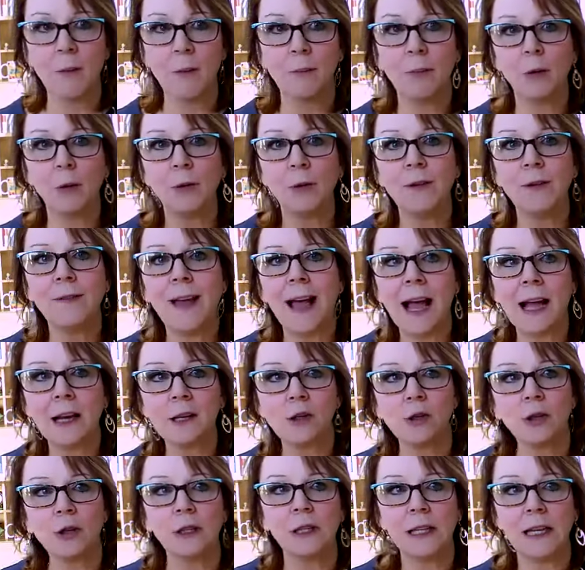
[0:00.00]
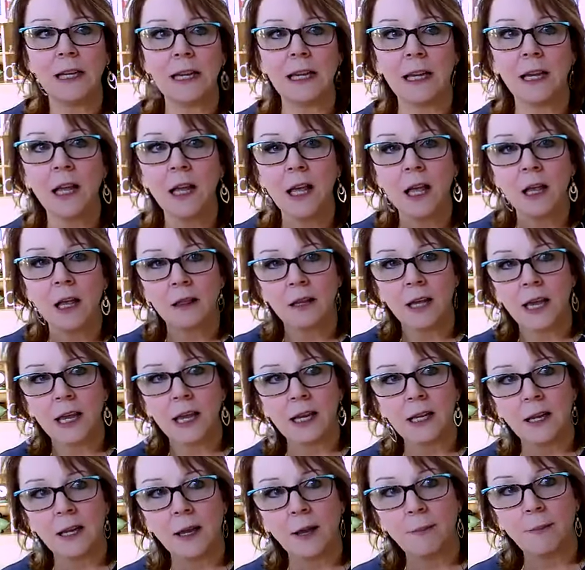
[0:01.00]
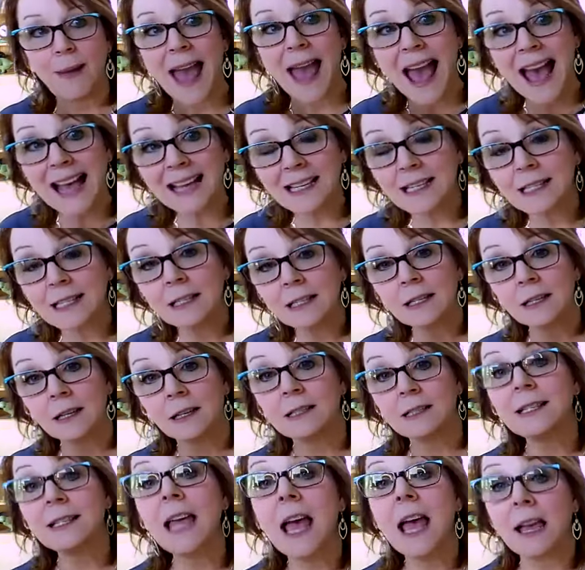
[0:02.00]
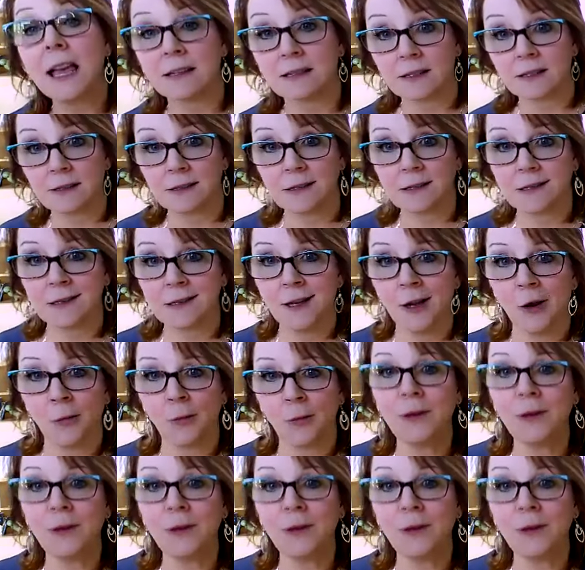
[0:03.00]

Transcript: but we've actually like passed tests.